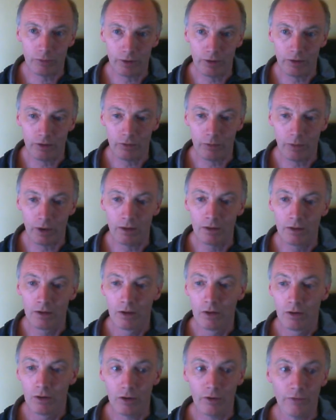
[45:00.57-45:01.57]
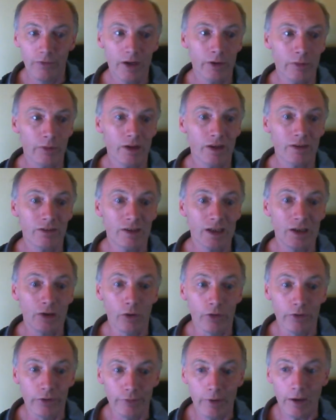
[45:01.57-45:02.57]
with as well. Or if anyone has any
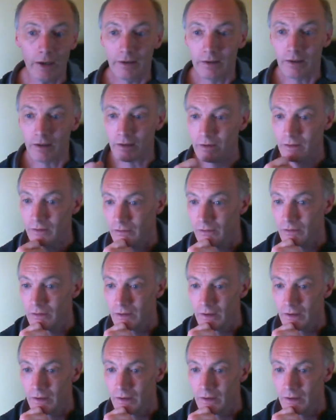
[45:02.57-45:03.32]
other ideas,